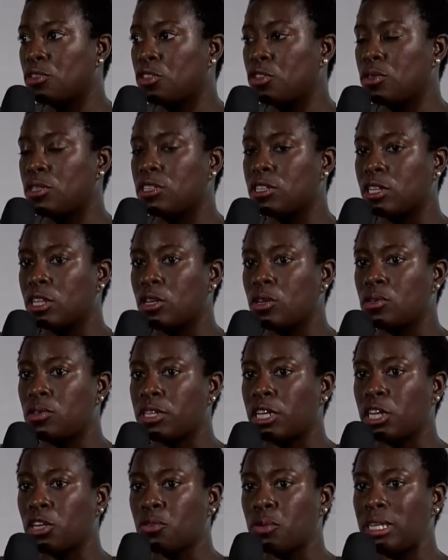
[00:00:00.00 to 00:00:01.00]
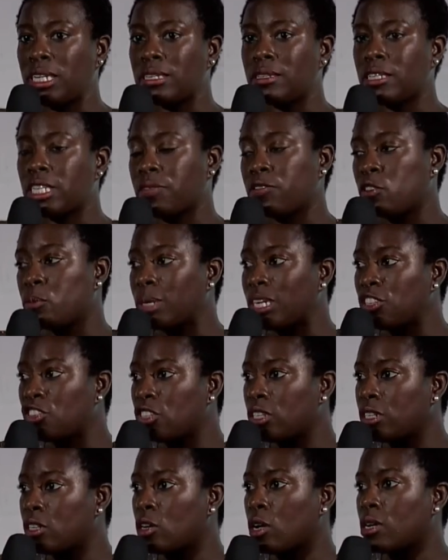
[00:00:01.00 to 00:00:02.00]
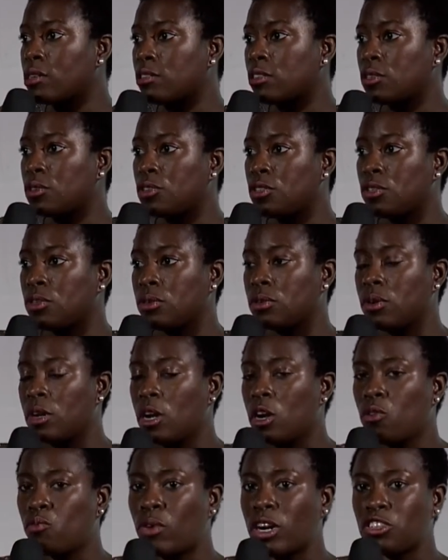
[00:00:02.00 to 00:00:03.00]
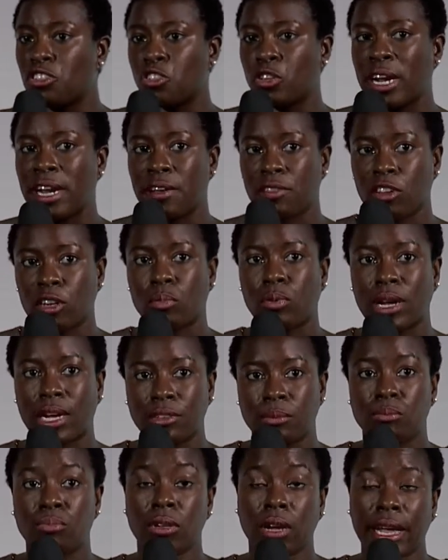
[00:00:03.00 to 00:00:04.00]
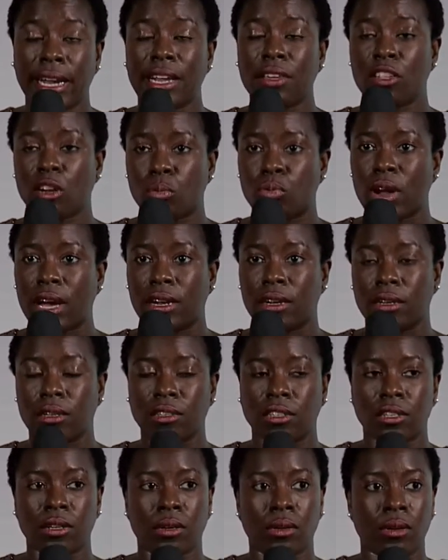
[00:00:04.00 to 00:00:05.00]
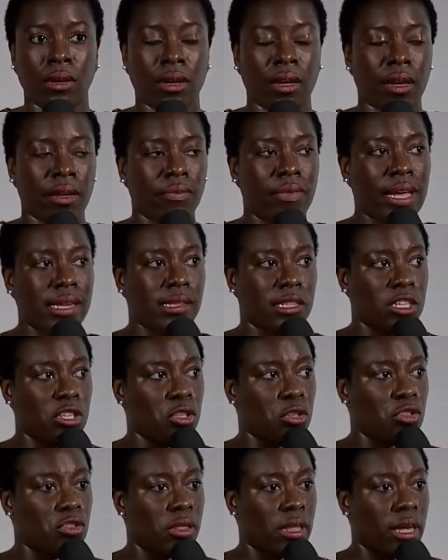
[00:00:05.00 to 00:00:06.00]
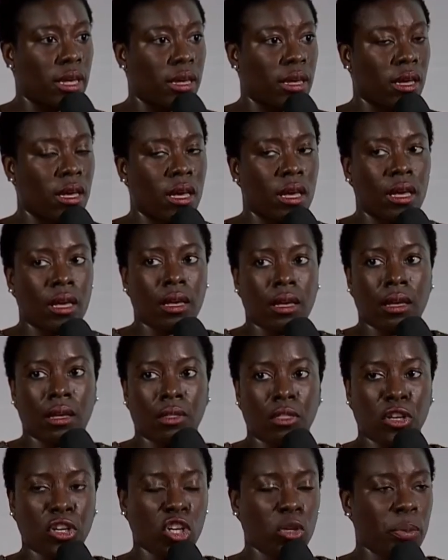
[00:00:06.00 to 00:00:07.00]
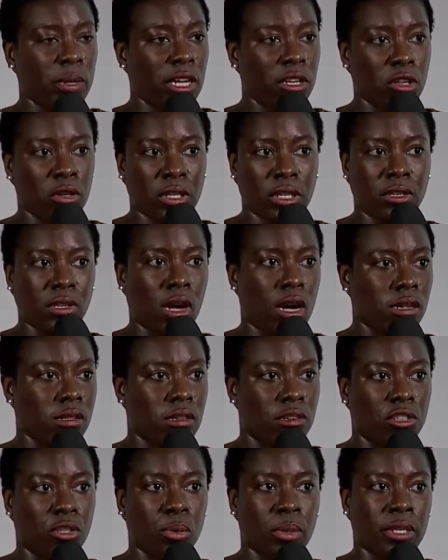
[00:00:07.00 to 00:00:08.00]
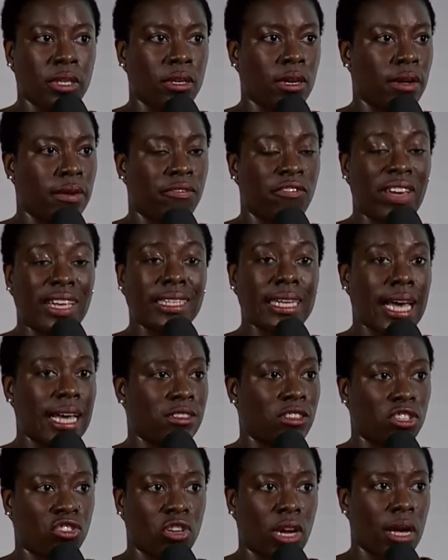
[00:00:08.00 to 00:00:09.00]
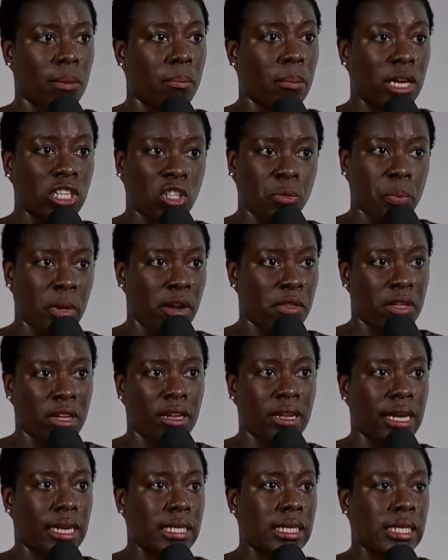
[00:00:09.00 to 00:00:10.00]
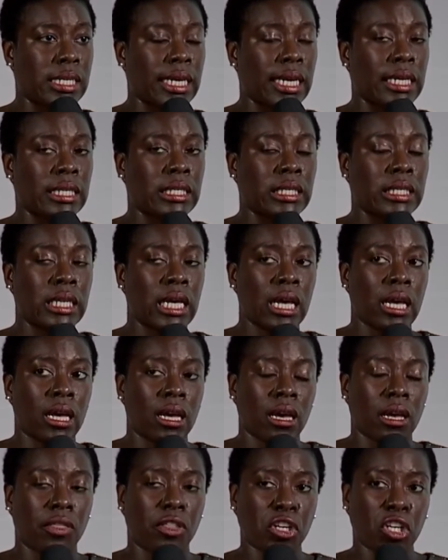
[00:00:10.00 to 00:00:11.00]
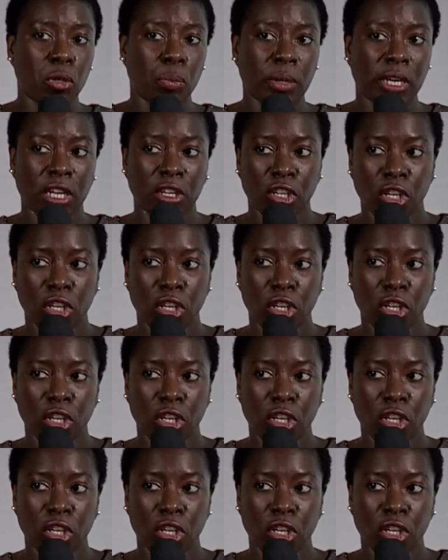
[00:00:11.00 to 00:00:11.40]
to disclose ingredients information and also to register any of their, any of their products. So that's a huge thing. The European Union is also doing a fantastic job, much better than the United States the European